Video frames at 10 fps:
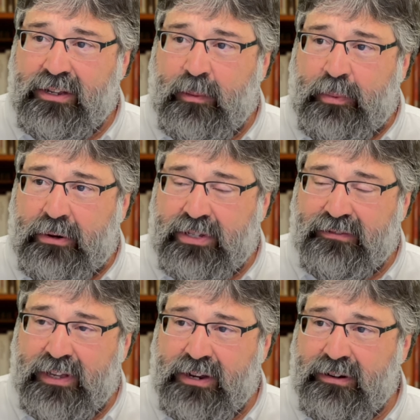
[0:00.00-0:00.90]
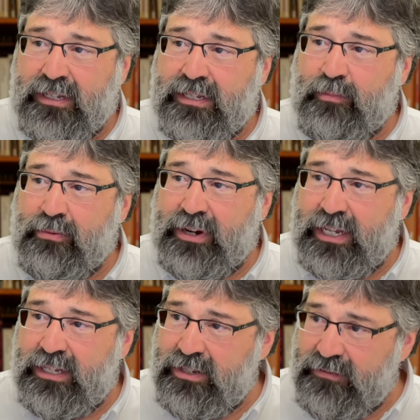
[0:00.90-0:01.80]
The perseverance
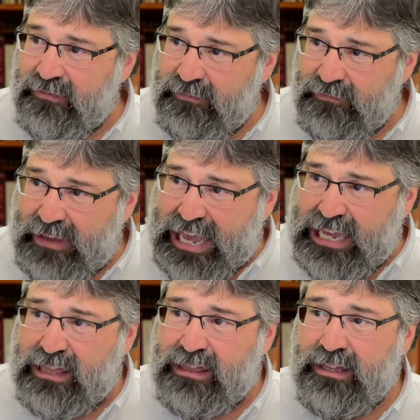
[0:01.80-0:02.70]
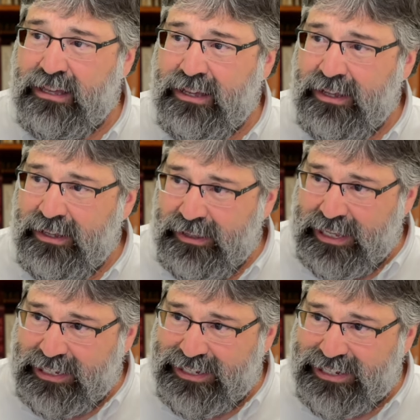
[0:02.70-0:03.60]
brings faith
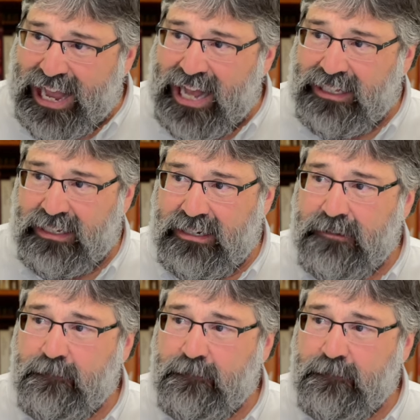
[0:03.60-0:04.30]
that's solid.